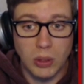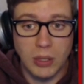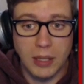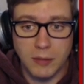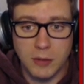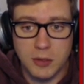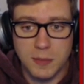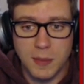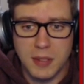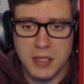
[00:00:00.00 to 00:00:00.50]

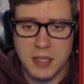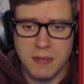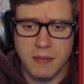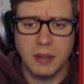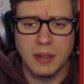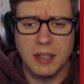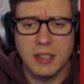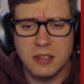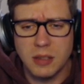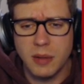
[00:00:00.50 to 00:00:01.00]
level
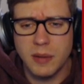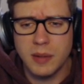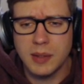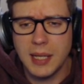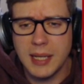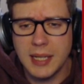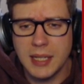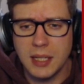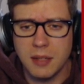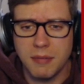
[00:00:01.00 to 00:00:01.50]
specifically. So I would
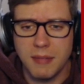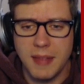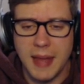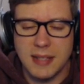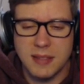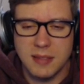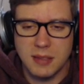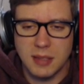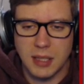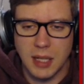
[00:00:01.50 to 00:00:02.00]
like it if
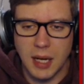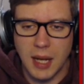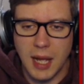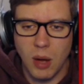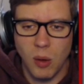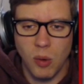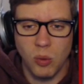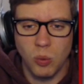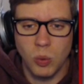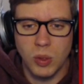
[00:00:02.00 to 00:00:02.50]
that's kind of
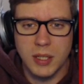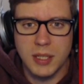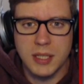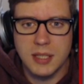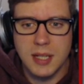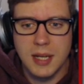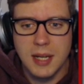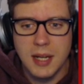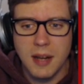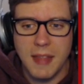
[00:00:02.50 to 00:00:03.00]
how it was.
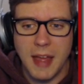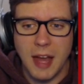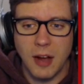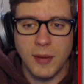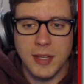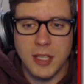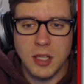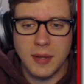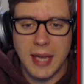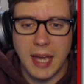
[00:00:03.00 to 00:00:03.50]
That way
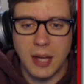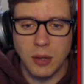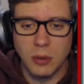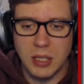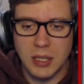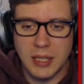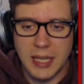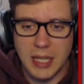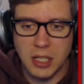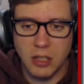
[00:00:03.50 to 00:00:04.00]
you can't really
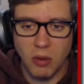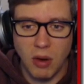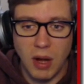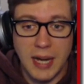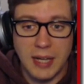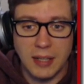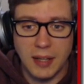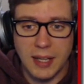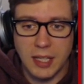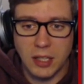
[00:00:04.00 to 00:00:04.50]
like
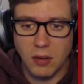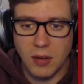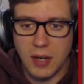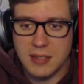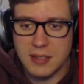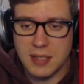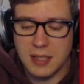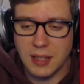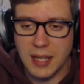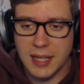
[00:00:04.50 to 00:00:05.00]
grind like
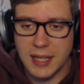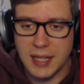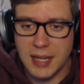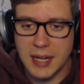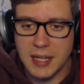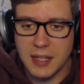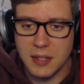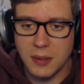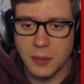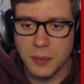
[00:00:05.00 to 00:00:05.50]
crazy like I
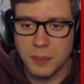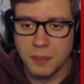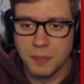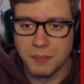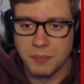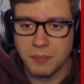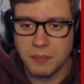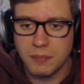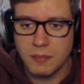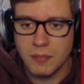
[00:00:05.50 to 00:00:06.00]
do.
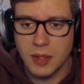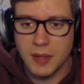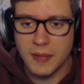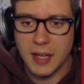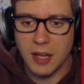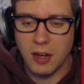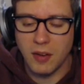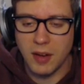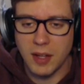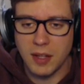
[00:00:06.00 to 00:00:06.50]

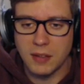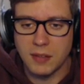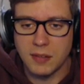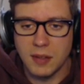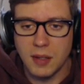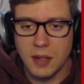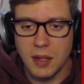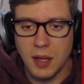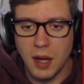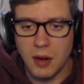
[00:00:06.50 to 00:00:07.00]
There it is.
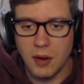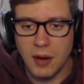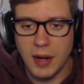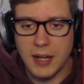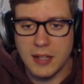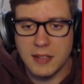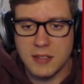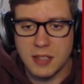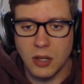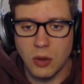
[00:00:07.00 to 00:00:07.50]
All
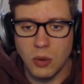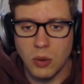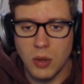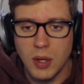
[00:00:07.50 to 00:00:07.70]
right, so